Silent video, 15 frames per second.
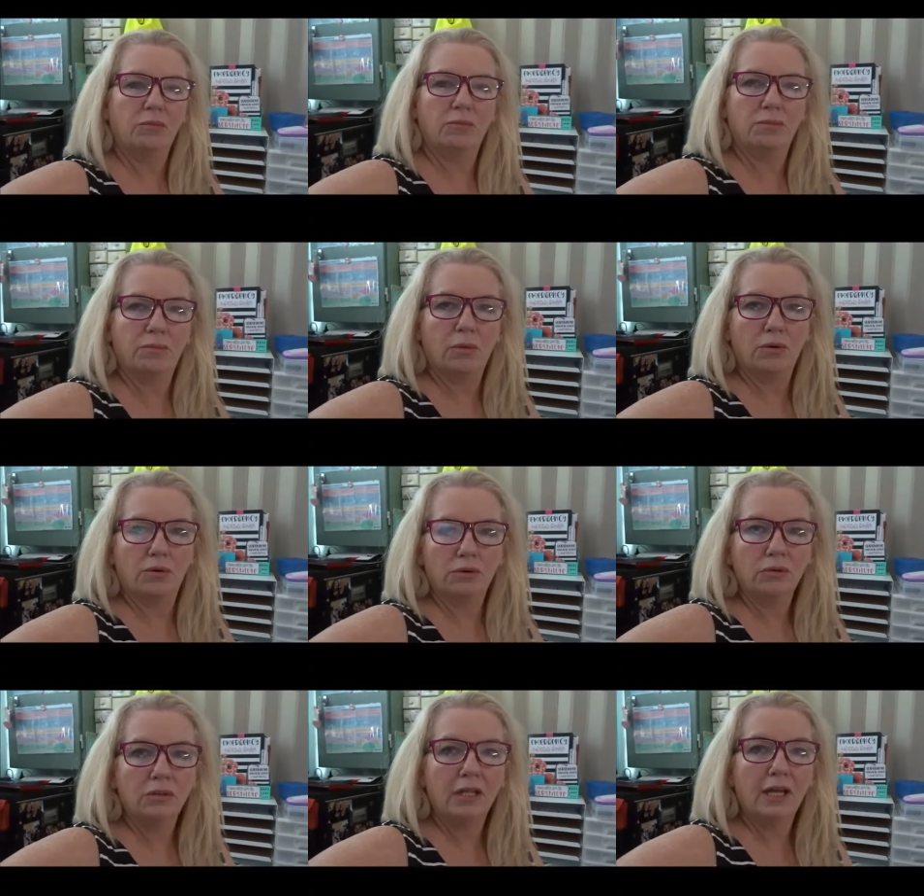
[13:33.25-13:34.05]

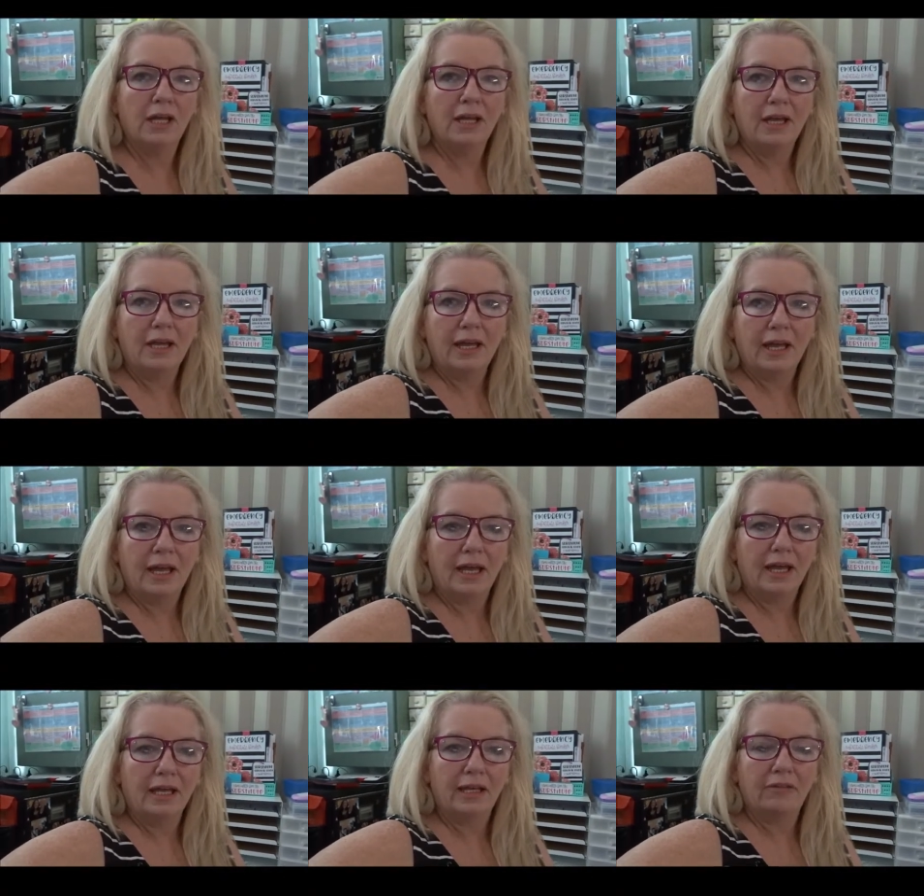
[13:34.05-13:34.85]
portal,
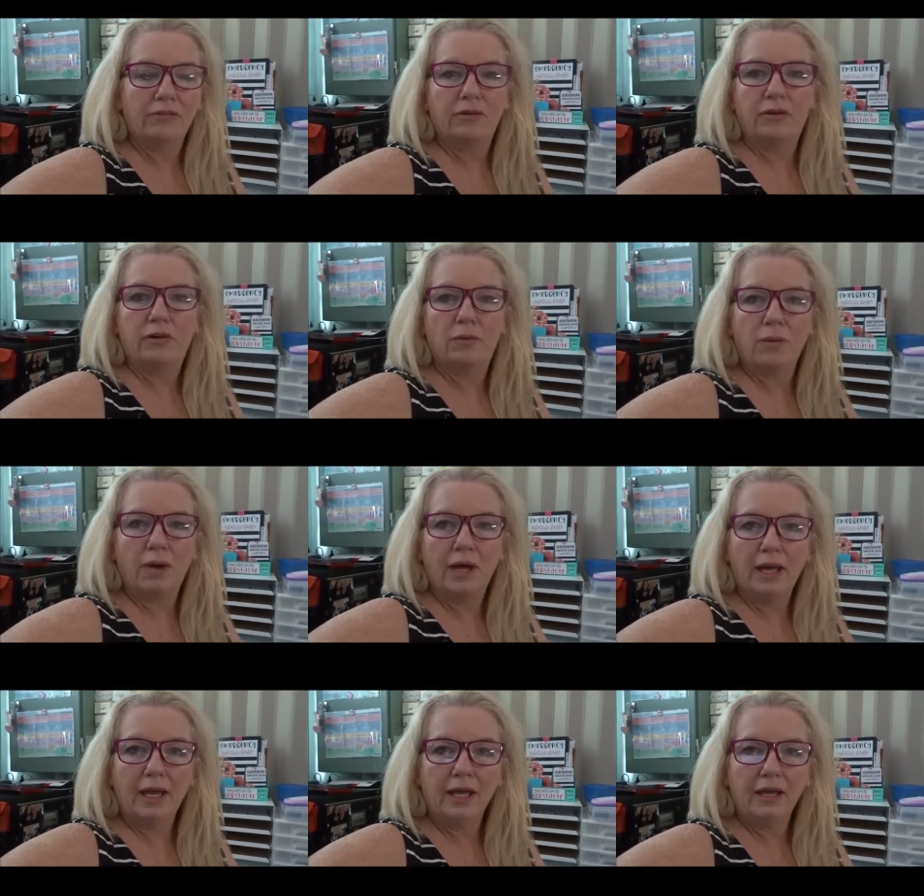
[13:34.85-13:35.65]
and if we're
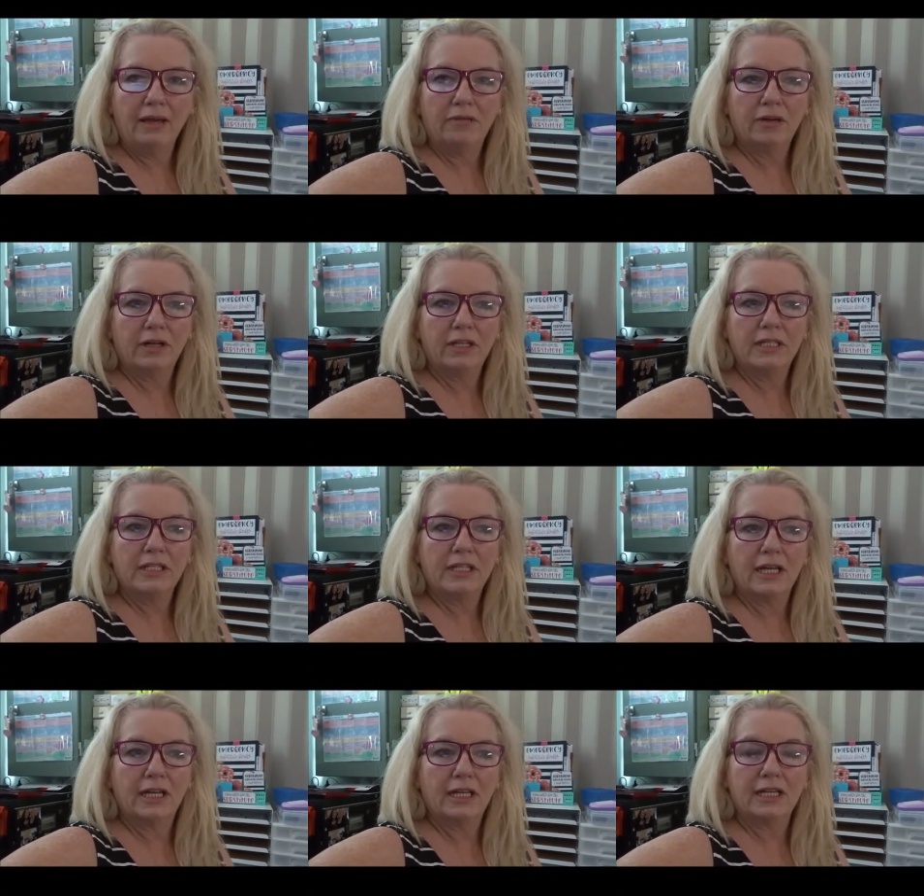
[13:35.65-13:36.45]
away, if we're going to
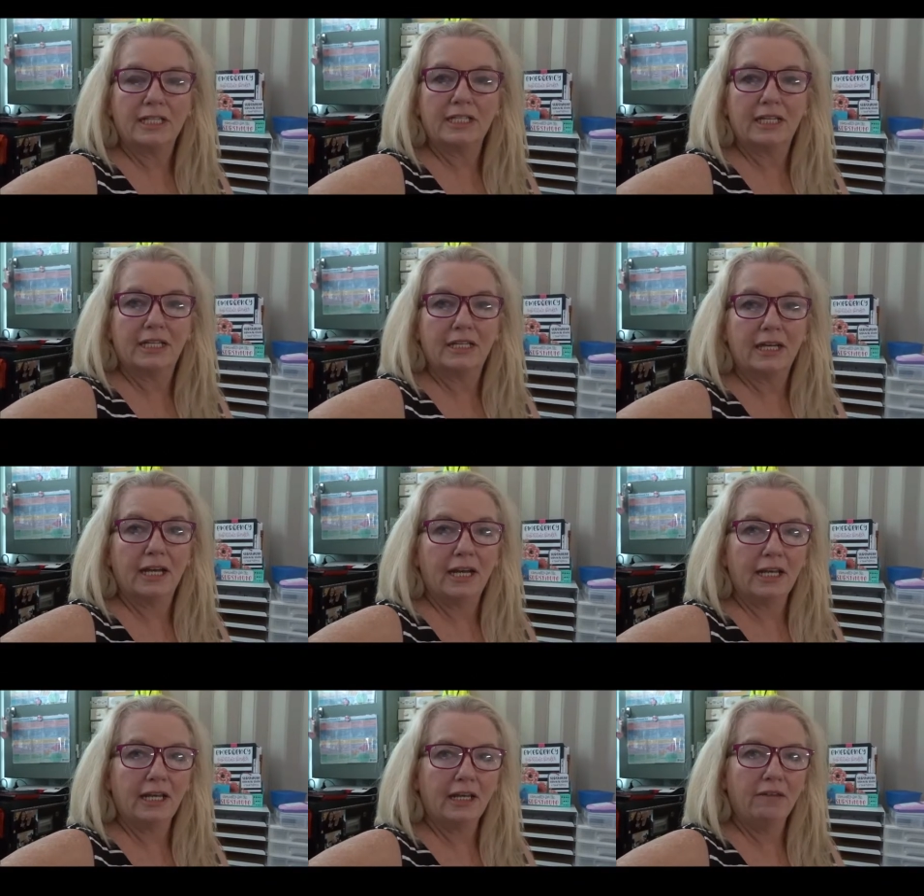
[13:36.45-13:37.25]
take extended
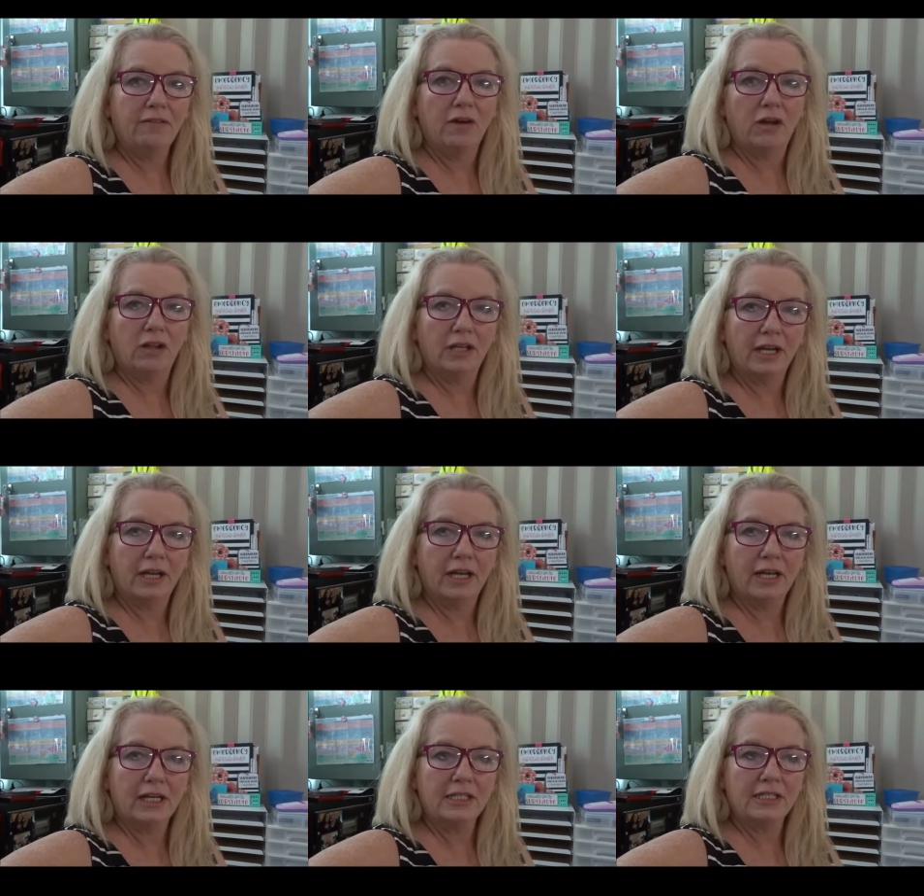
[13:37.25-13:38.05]
leave,
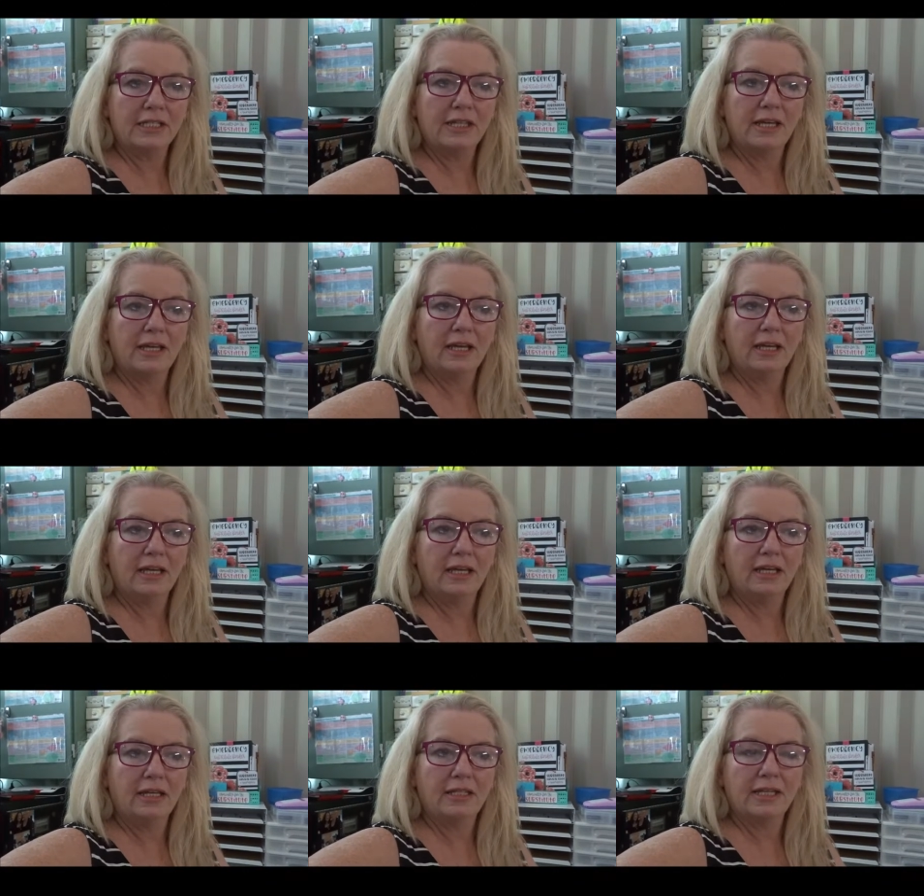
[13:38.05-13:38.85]
holidays, there
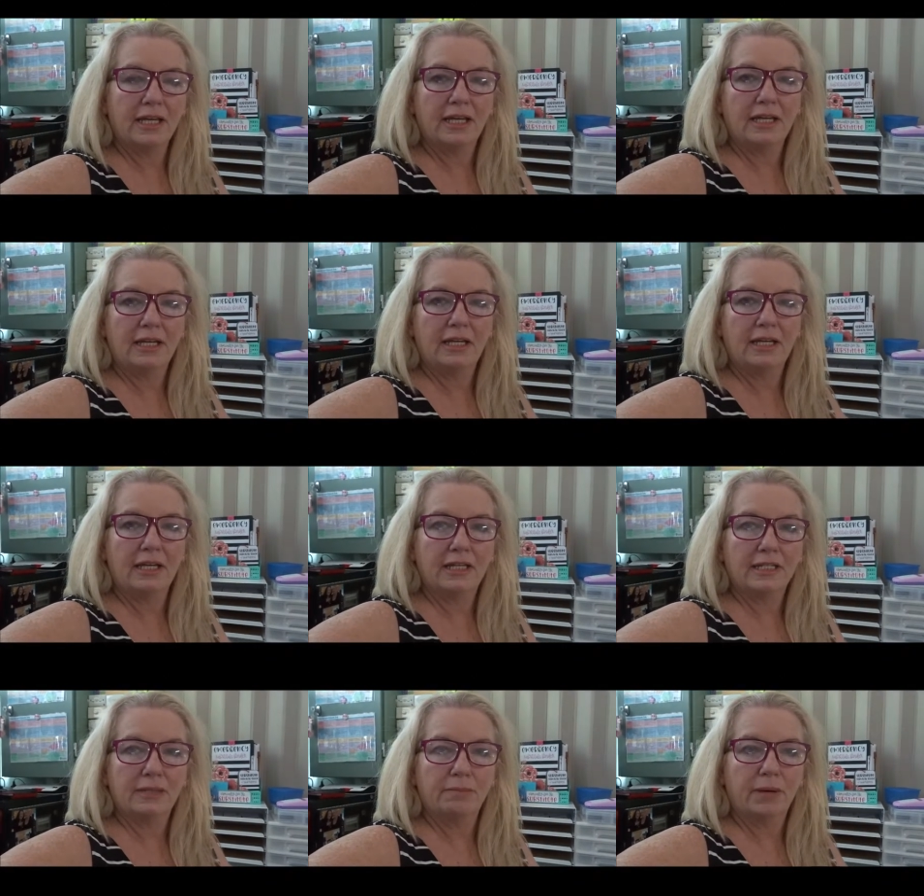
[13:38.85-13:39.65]
is a
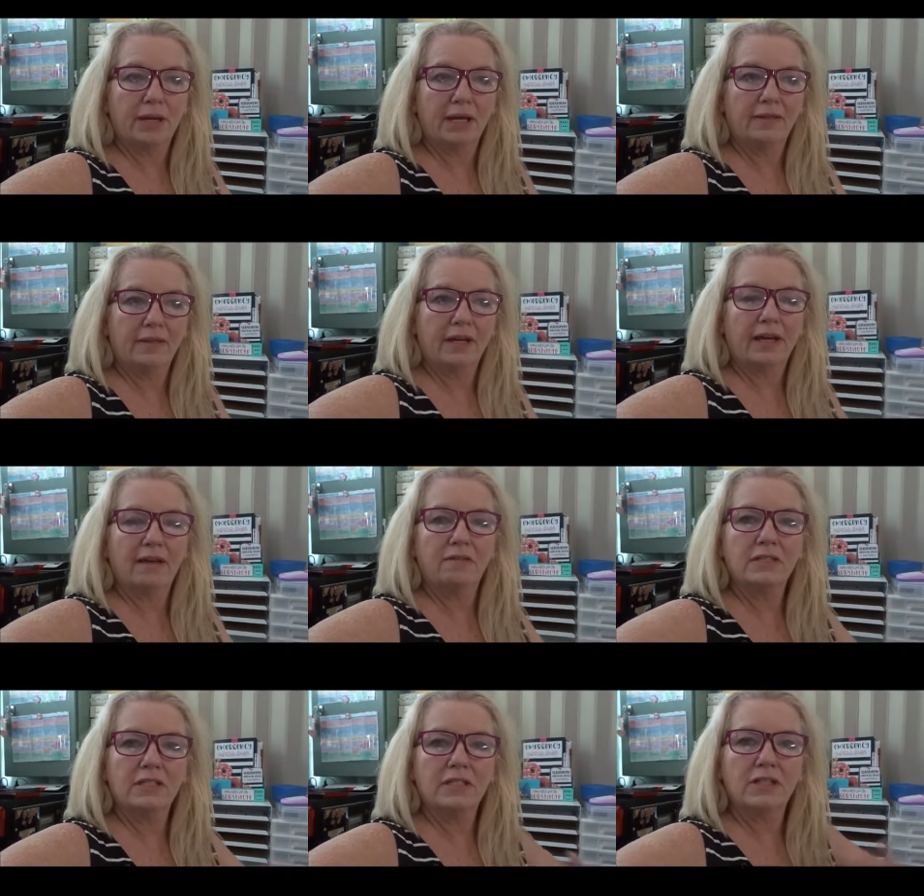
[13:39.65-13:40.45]
lesson plan that
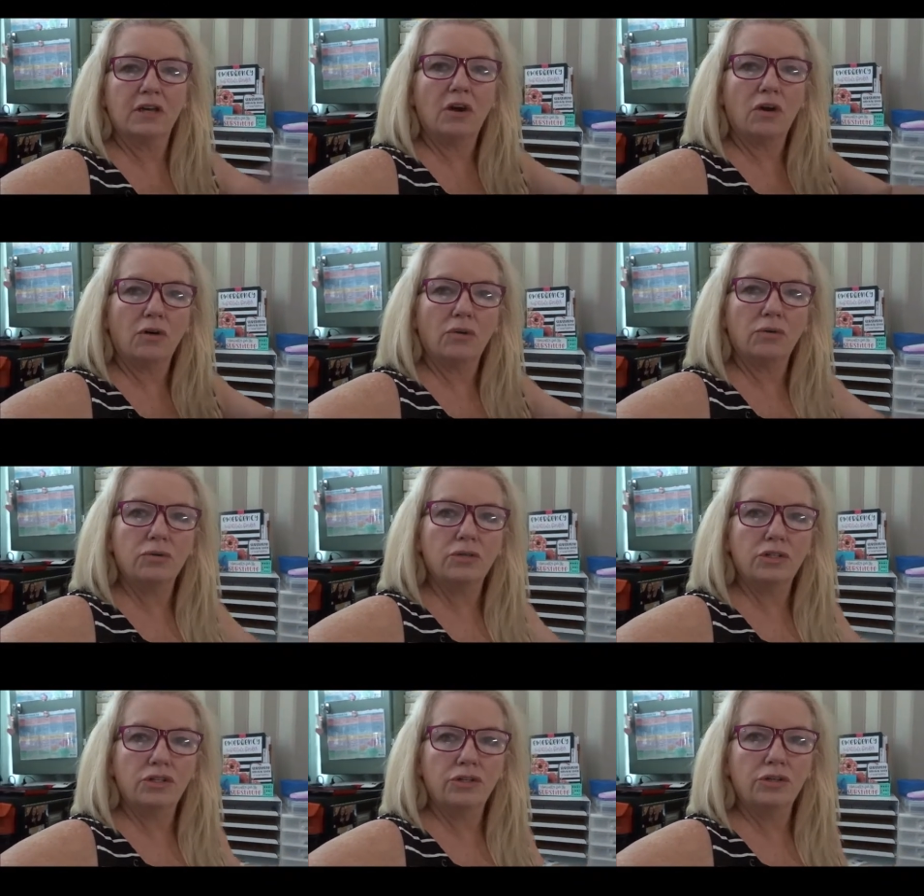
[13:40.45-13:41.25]
covers the whole
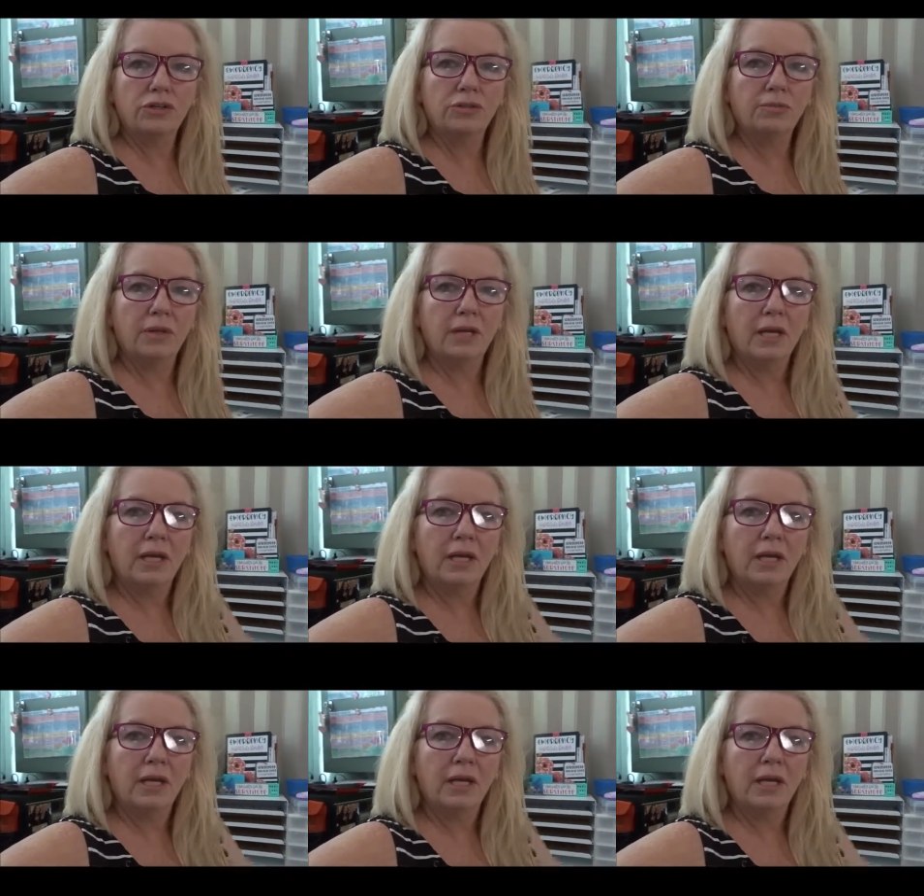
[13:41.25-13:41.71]
term.